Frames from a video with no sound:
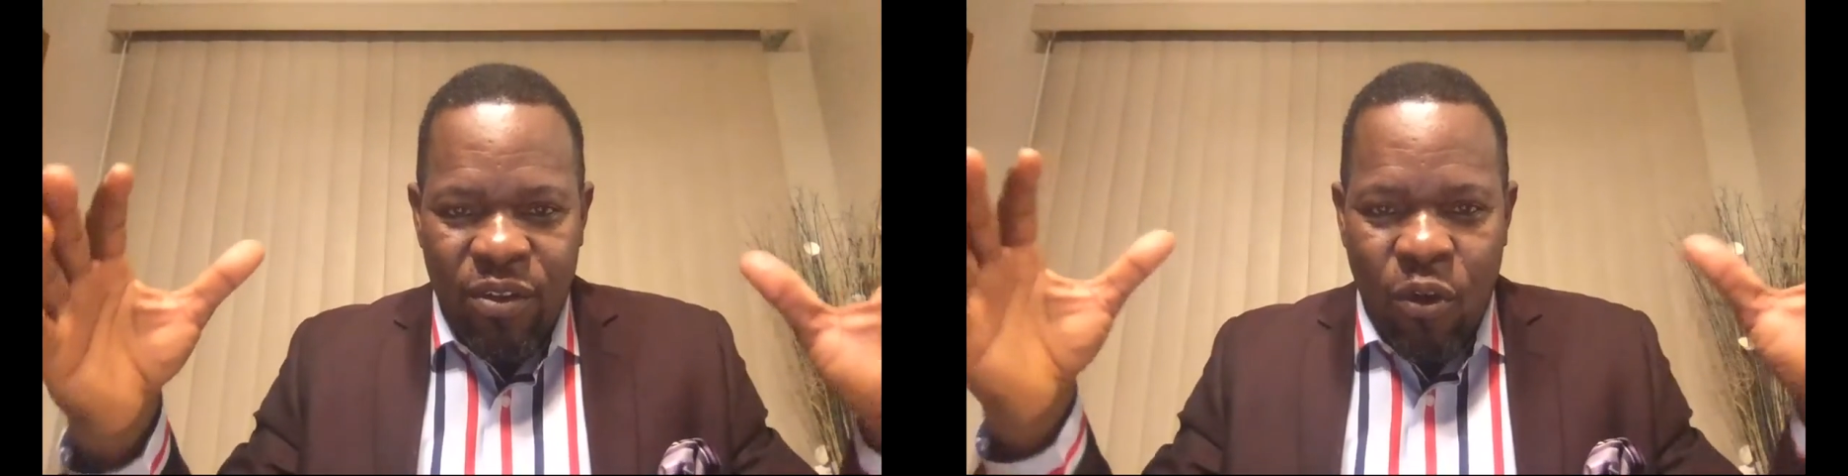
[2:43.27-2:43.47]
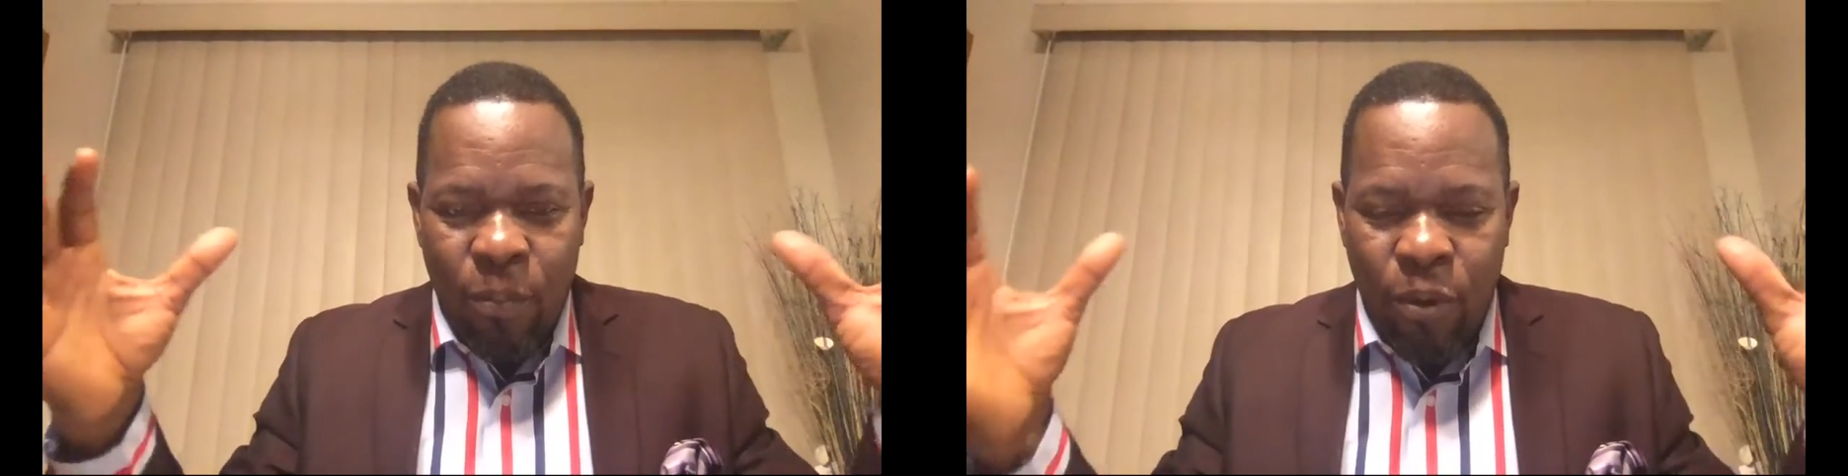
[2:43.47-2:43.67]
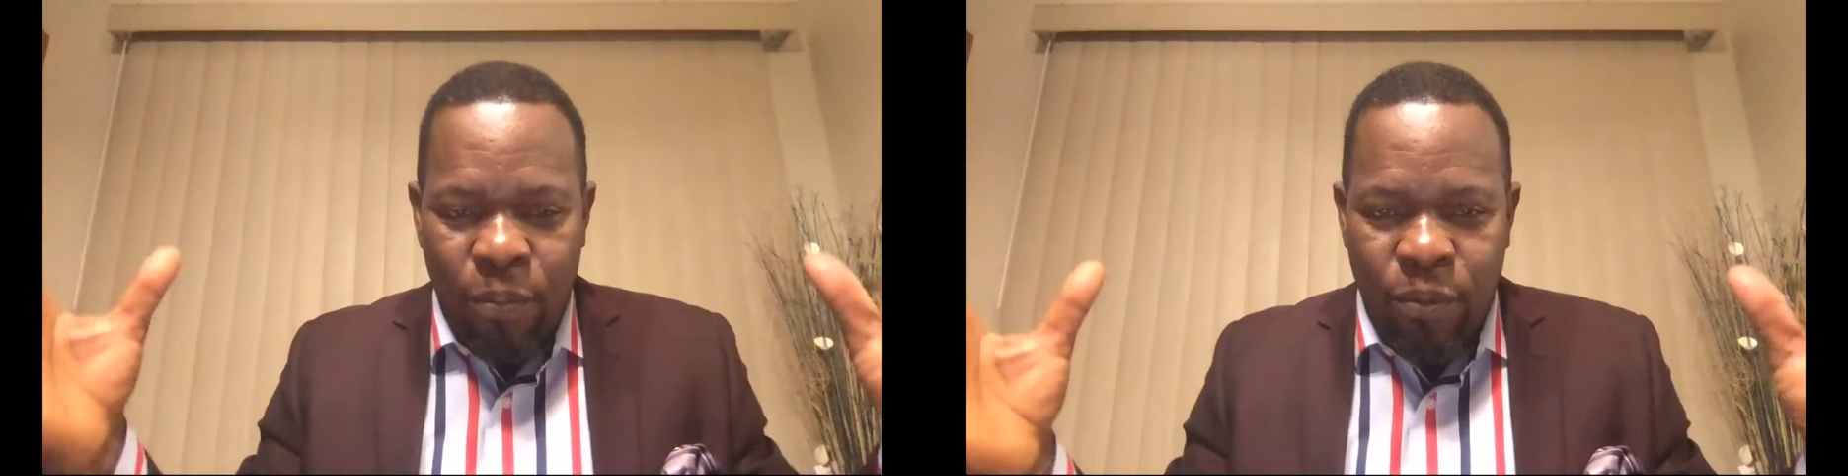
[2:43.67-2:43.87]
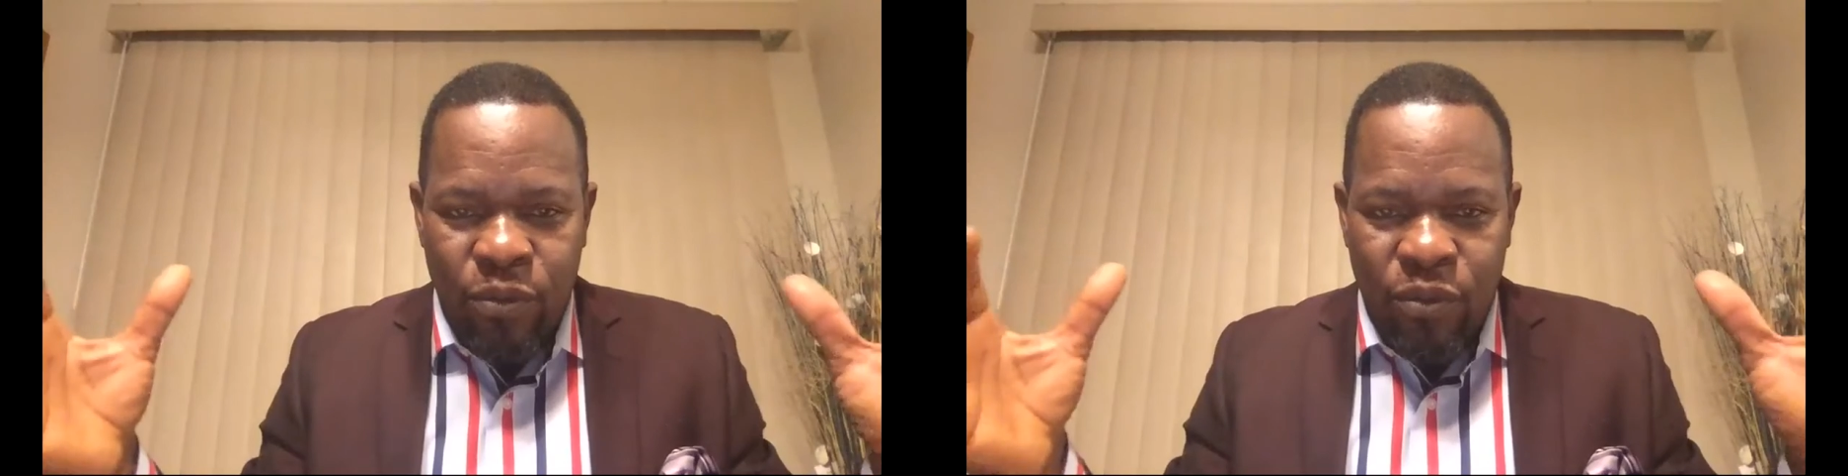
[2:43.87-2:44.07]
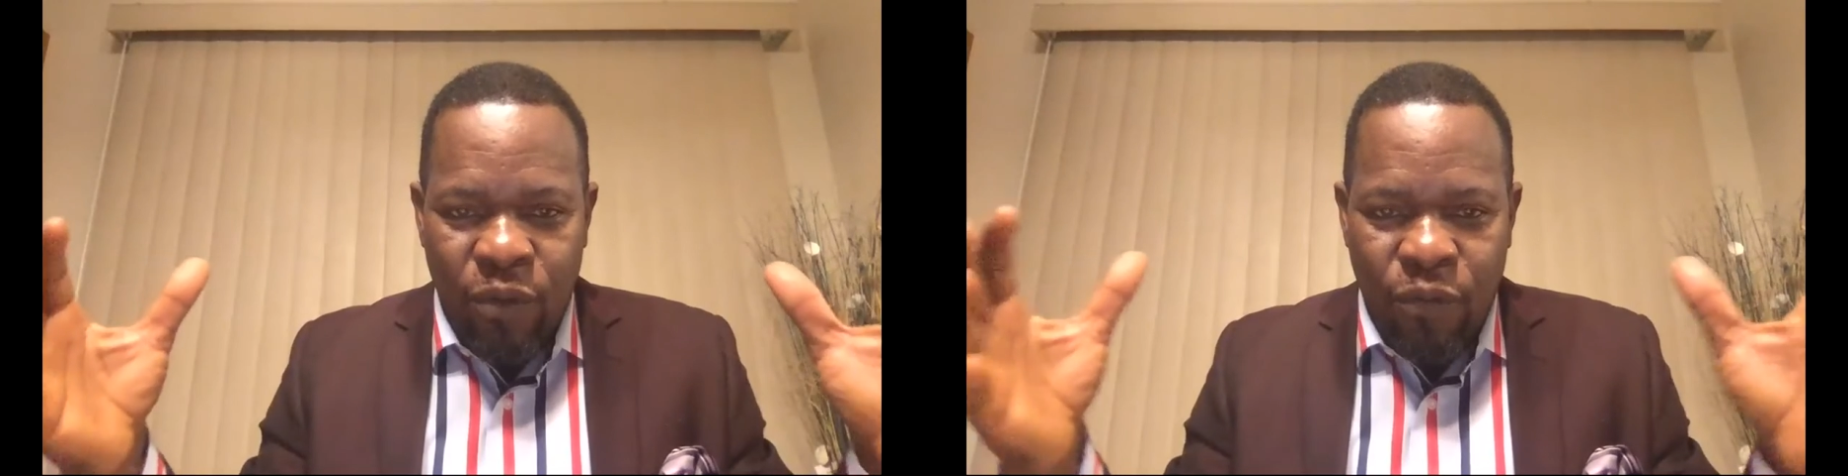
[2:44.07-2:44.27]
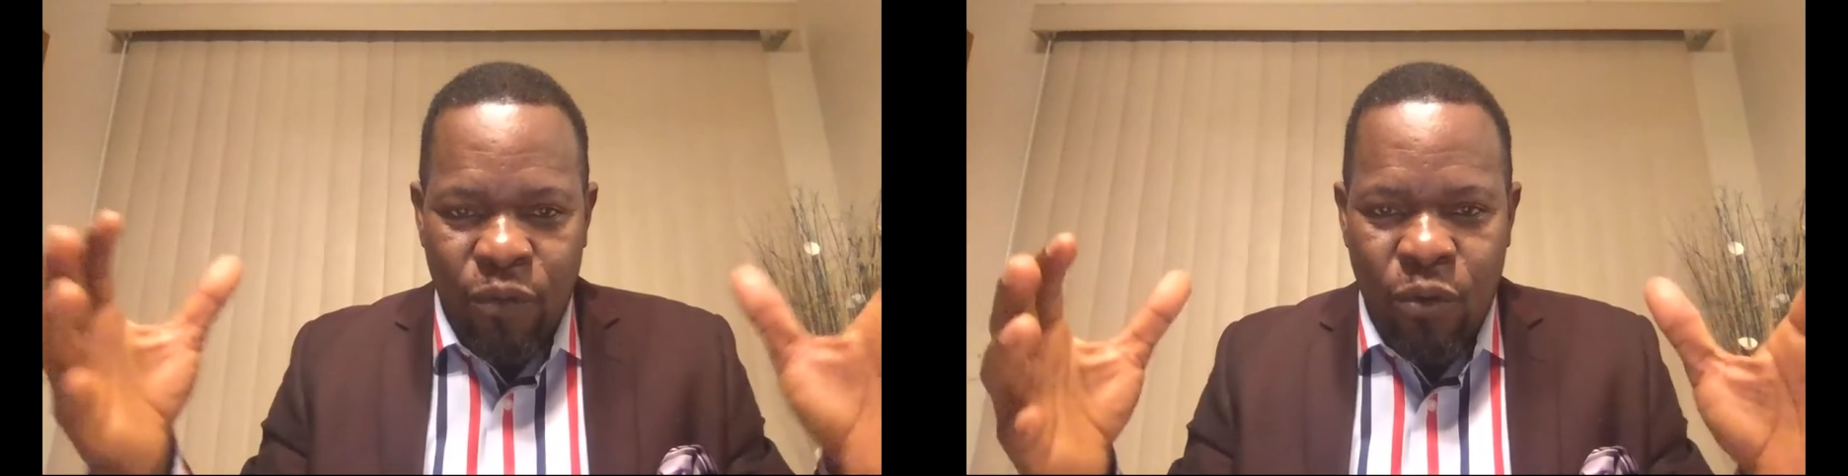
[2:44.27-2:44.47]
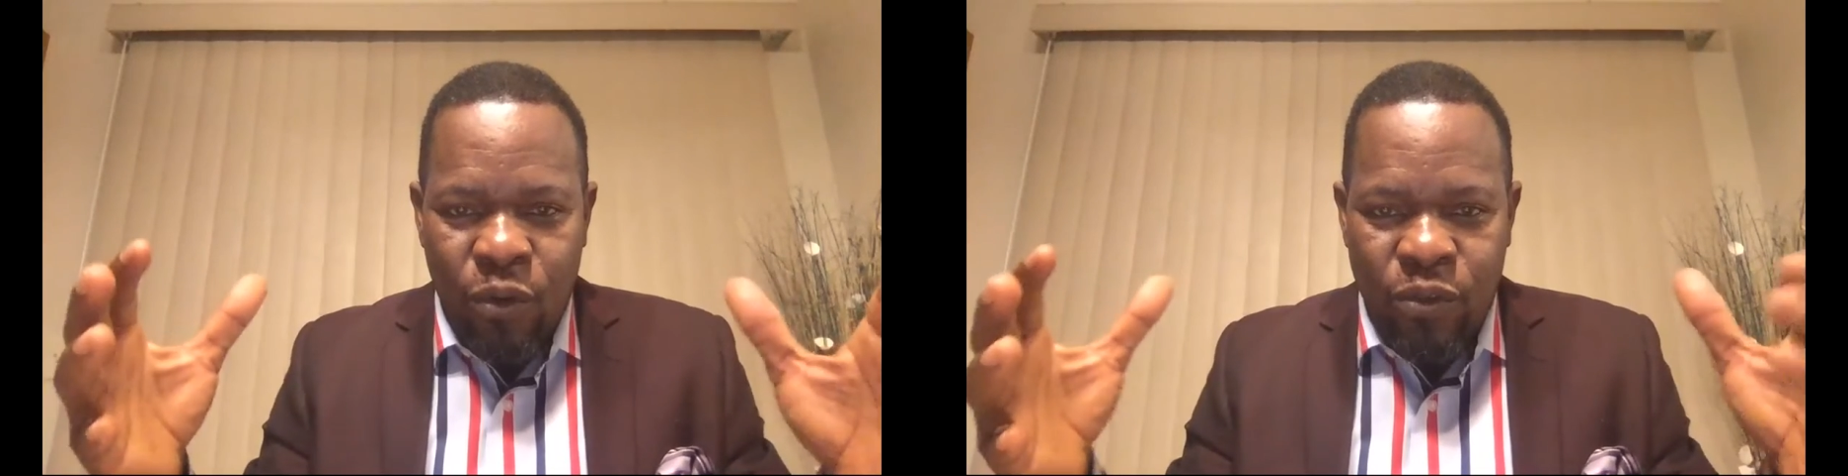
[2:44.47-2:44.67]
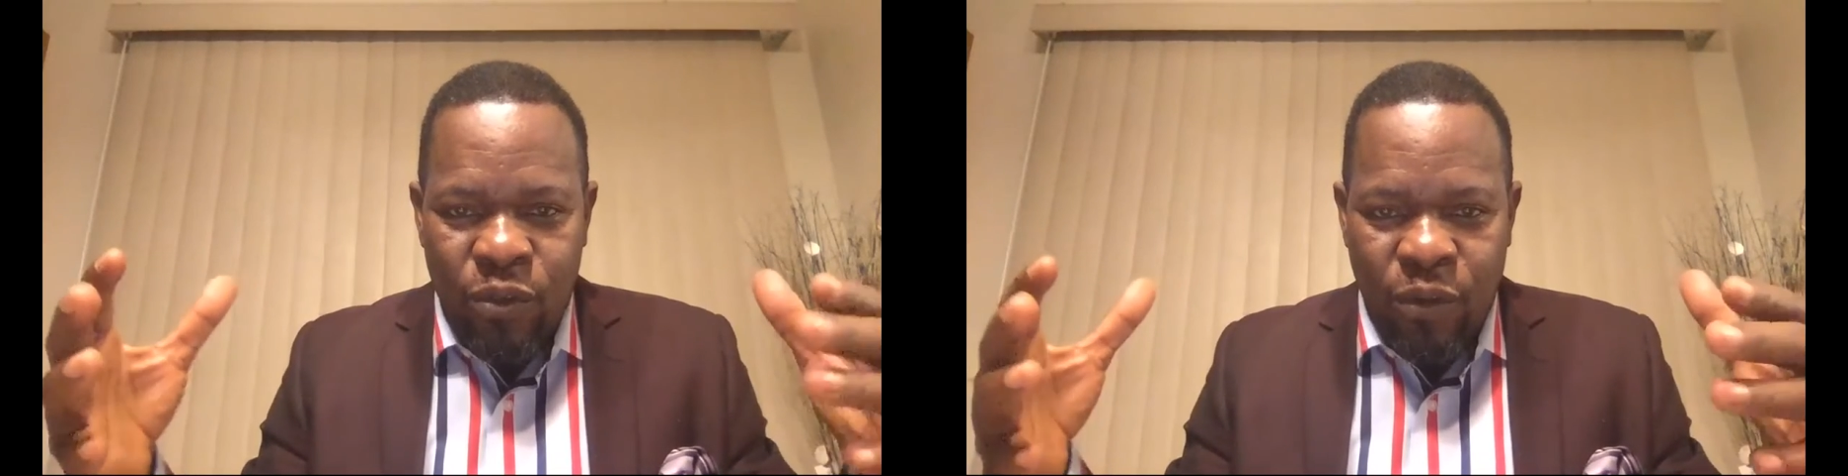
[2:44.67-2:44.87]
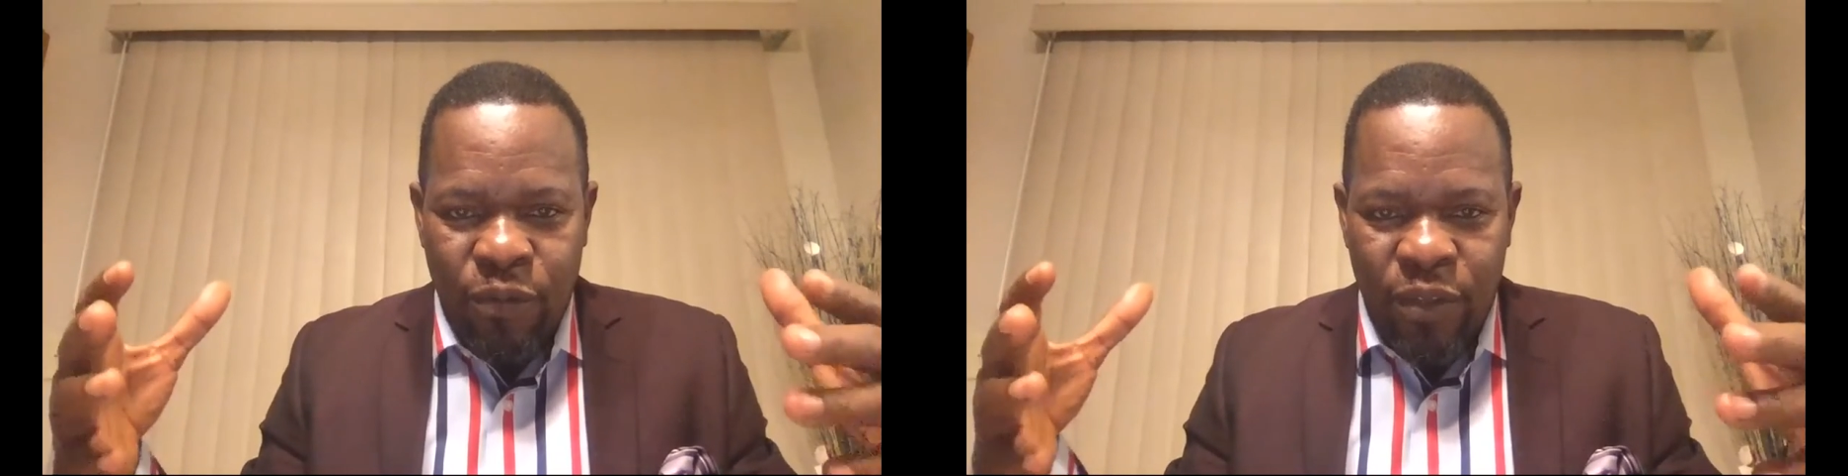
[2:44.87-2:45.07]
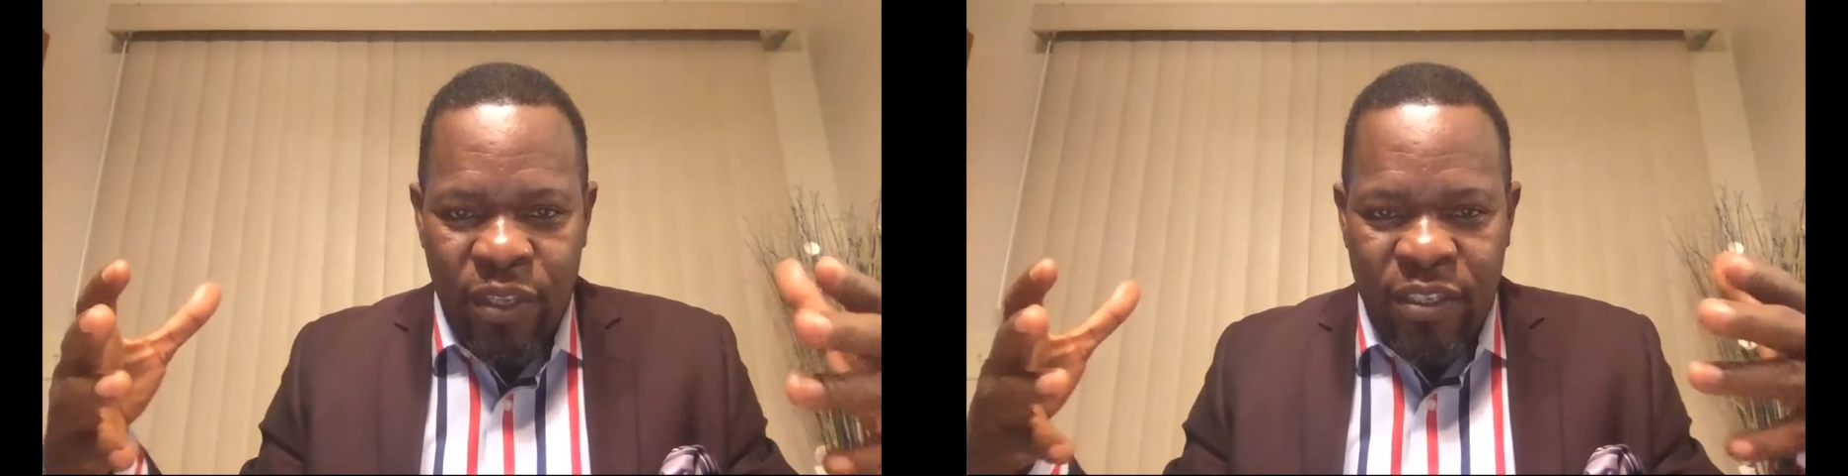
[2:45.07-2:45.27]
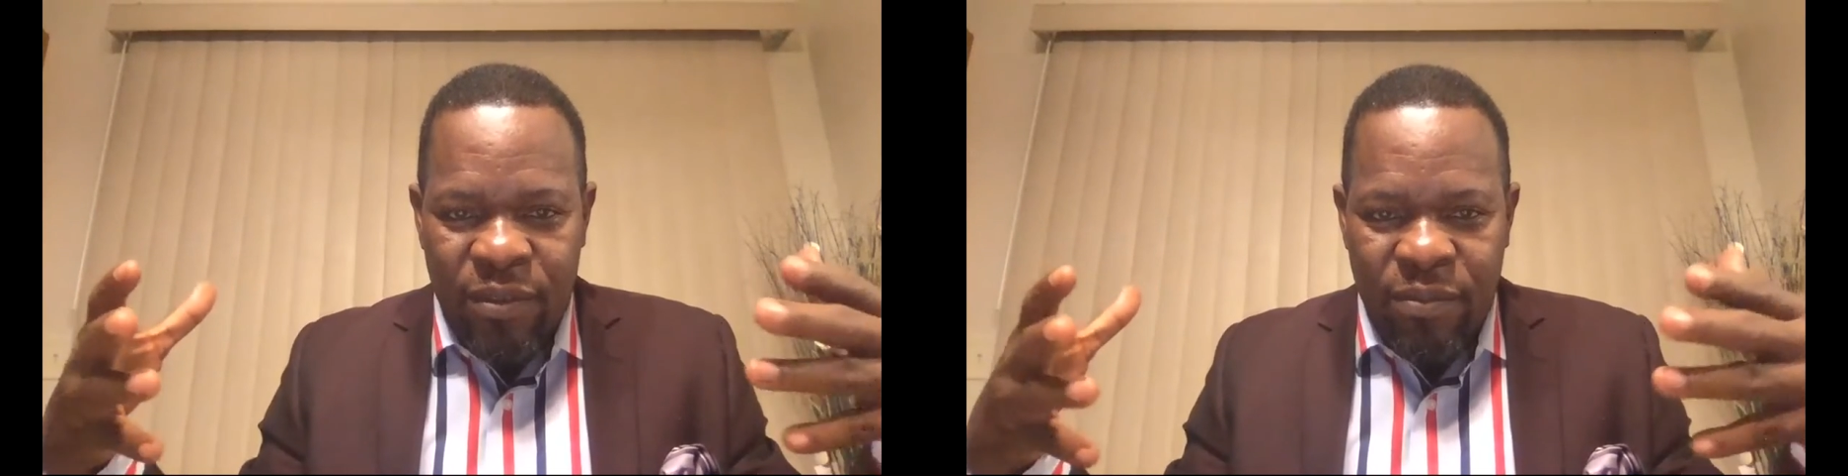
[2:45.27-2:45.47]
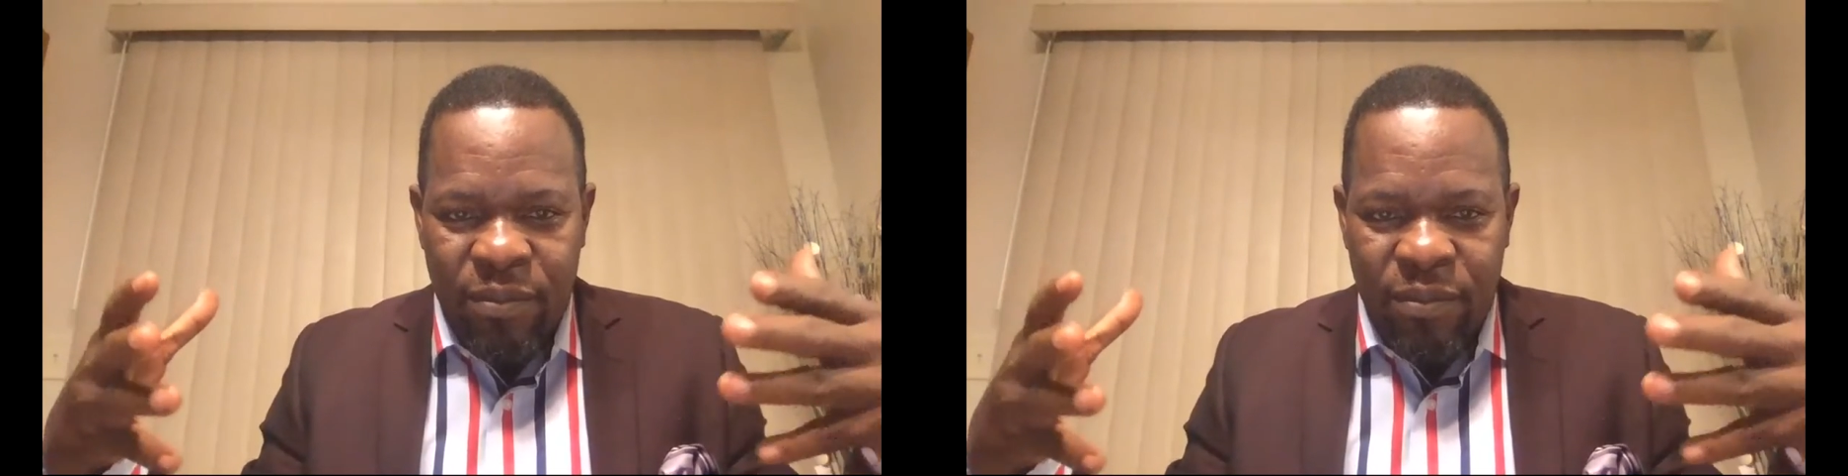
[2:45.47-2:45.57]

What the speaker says: or purpose or focus of it,